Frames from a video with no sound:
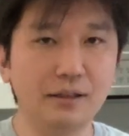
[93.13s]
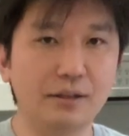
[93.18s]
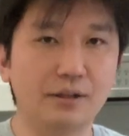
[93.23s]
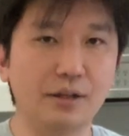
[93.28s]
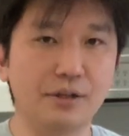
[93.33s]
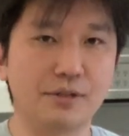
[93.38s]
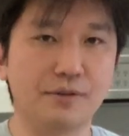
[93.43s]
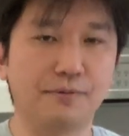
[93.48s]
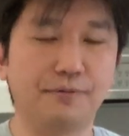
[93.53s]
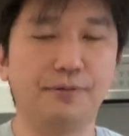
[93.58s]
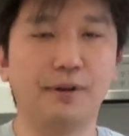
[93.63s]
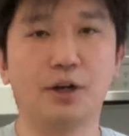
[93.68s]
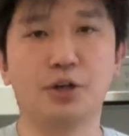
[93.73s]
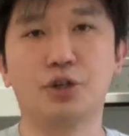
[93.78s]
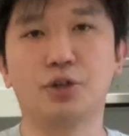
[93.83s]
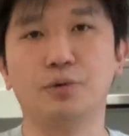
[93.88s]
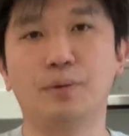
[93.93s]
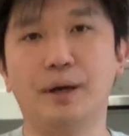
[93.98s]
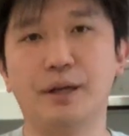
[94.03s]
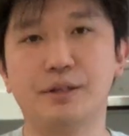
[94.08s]
doesn't
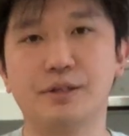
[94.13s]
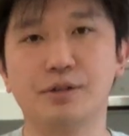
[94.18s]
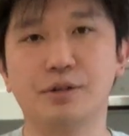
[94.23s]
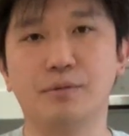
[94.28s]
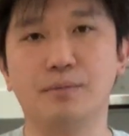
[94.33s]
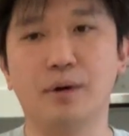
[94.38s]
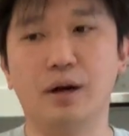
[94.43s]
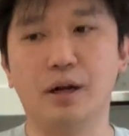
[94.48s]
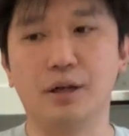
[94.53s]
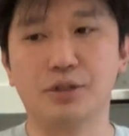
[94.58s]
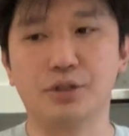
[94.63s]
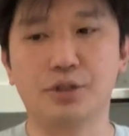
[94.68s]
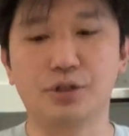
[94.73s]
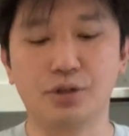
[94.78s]
fluctuate so much.